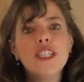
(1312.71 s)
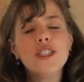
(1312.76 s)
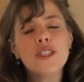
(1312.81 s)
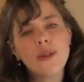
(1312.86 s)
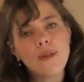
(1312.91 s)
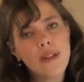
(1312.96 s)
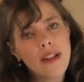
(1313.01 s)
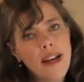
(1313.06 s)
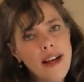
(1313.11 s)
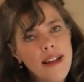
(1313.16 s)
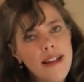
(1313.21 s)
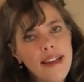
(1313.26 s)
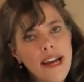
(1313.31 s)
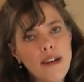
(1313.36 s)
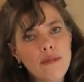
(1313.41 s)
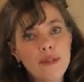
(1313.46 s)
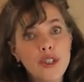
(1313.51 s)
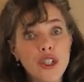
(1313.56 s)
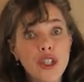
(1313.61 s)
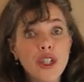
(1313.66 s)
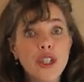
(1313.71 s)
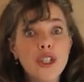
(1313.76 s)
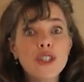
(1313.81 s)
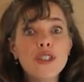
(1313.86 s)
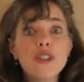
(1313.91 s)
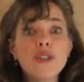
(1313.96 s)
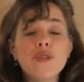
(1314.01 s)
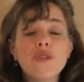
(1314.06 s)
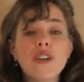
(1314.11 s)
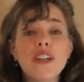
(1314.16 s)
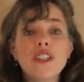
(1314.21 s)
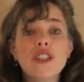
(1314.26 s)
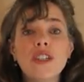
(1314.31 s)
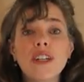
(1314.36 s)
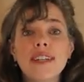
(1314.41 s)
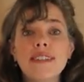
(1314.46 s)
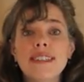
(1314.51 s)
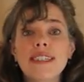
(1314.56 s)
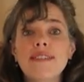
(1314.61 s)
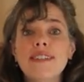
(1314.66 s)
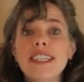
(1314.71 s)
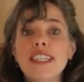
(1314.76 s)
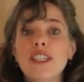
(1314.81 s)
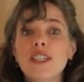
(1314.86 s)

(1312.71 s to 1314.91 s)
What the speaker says: So that return to functional activity